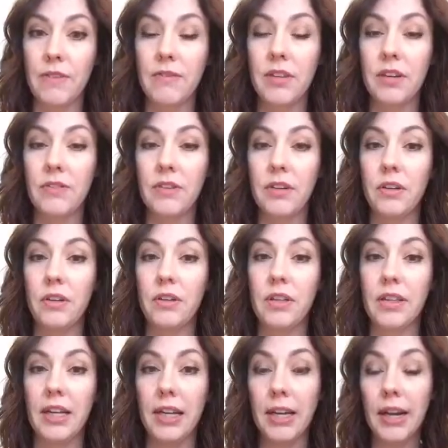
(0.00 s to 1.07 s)
If they feel
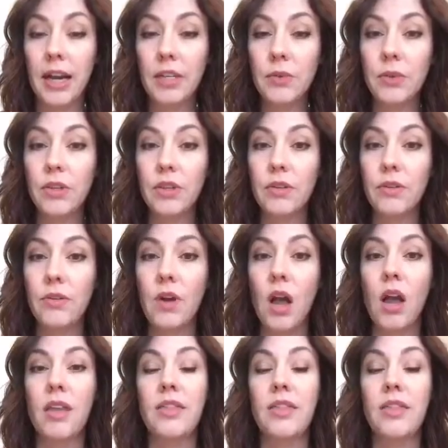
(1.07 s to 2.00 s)
that they connect with you,